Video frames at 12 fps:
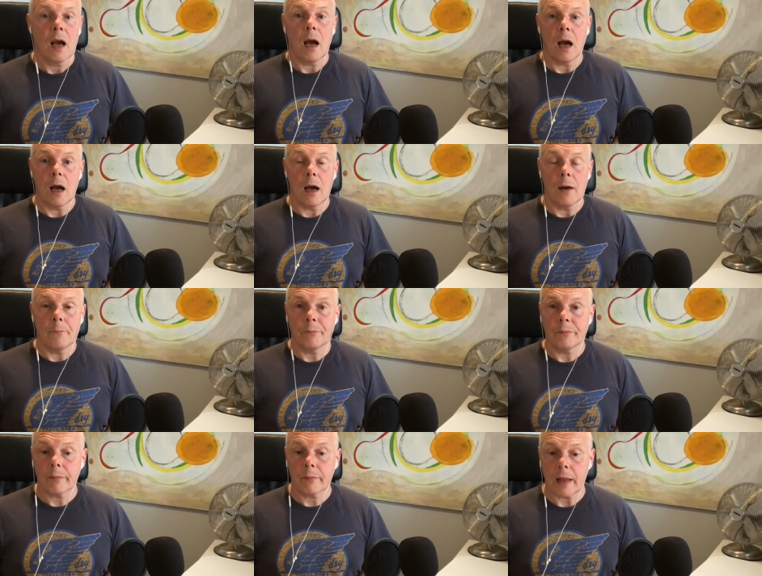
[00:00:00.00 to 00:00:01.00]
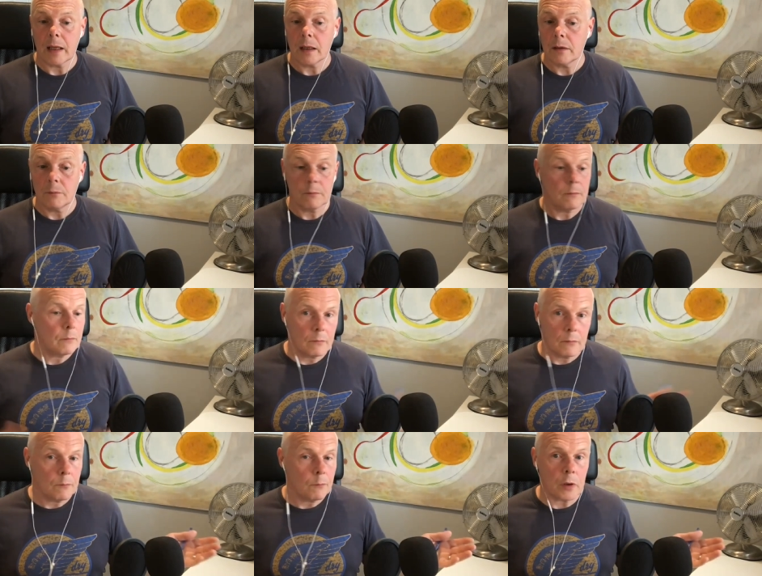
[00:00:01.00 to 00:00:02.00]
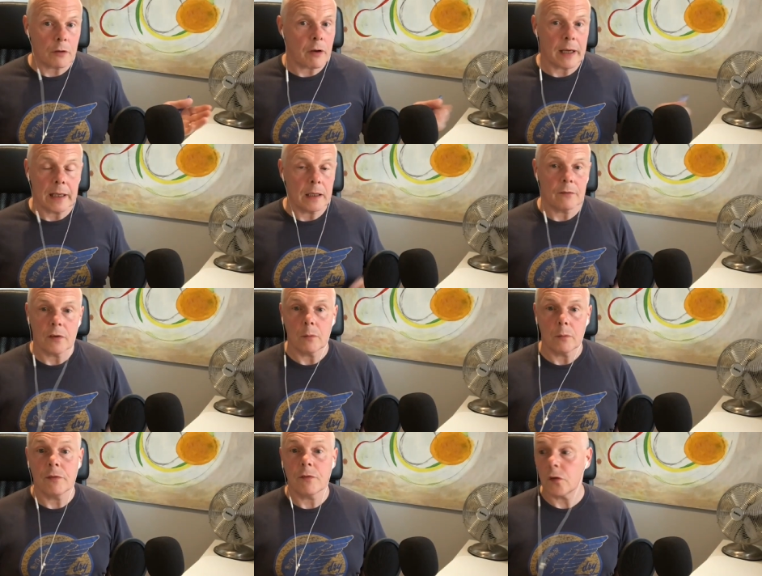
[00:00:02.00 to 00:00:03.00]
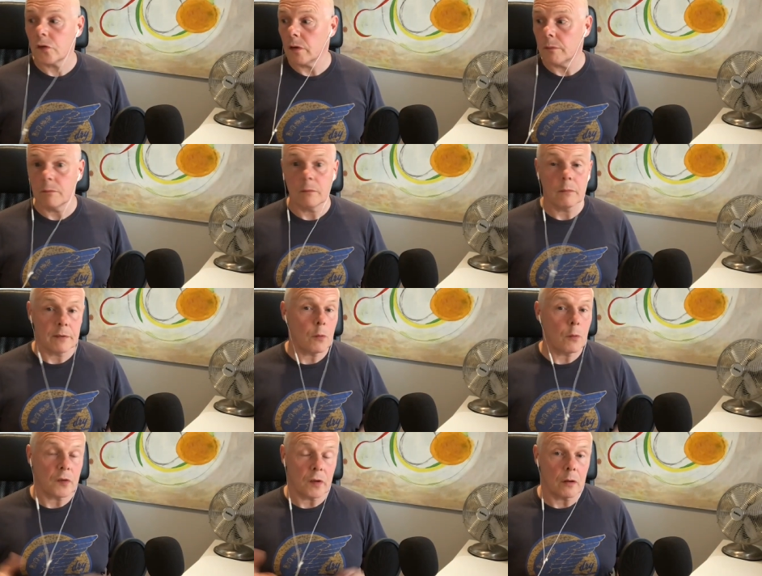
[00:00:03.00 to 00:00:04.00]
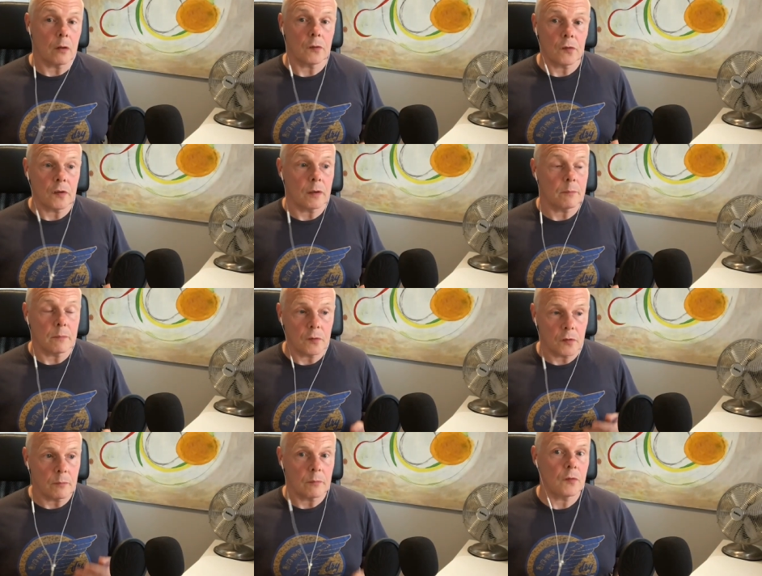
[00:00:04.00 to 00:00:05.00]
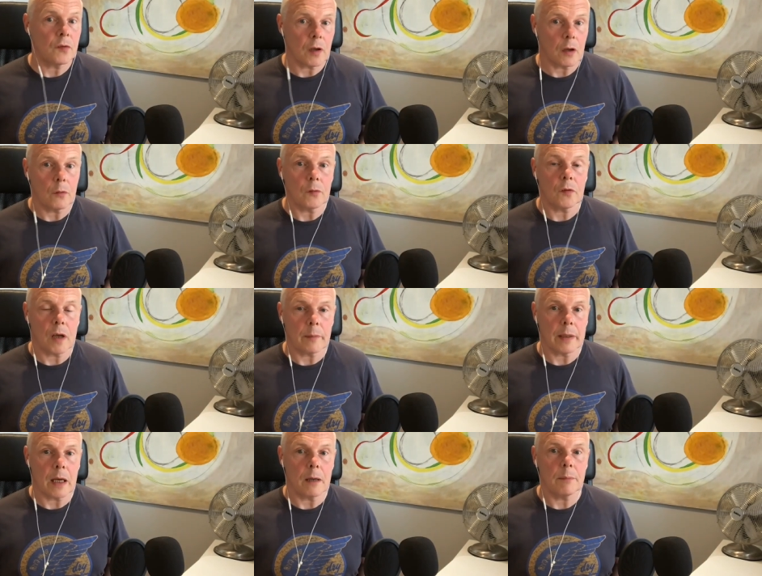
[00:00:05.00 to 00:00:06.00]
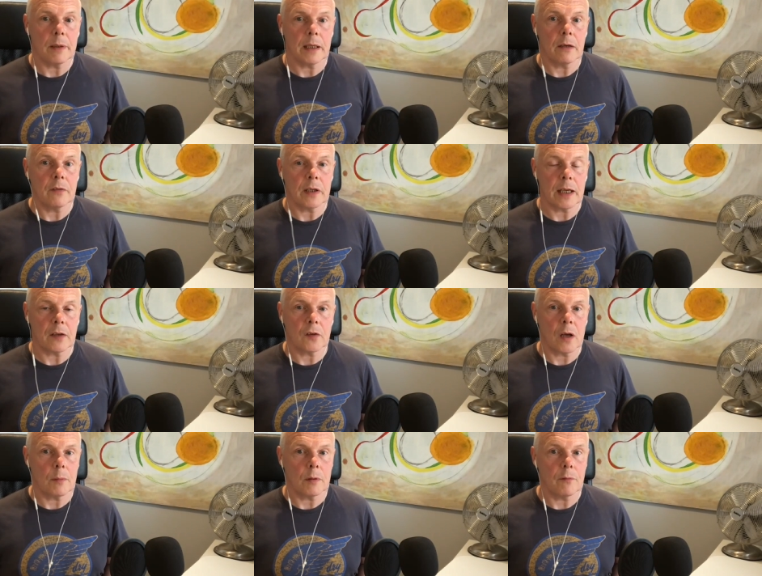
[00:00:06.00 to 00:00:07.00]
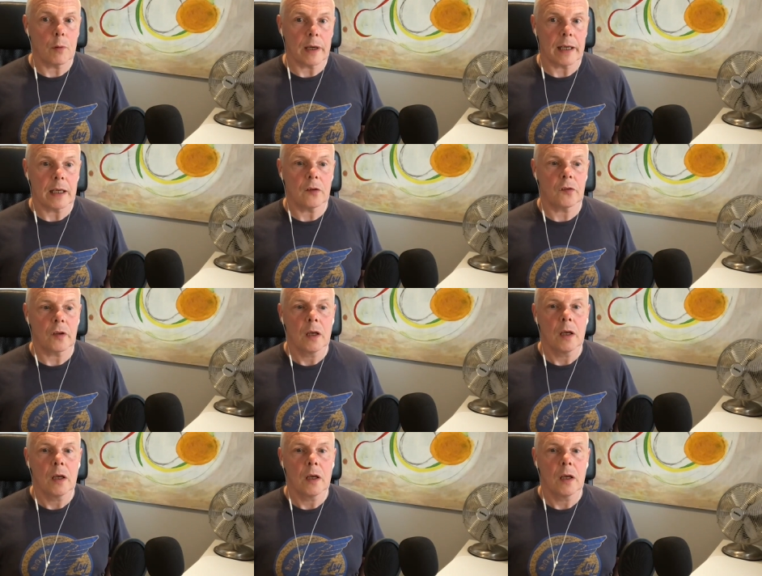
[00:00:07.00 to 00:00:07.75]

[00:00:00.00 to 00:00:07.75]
Um, what a great interview! We've got some. We've also got some some shows coming up over the next couple of weeks.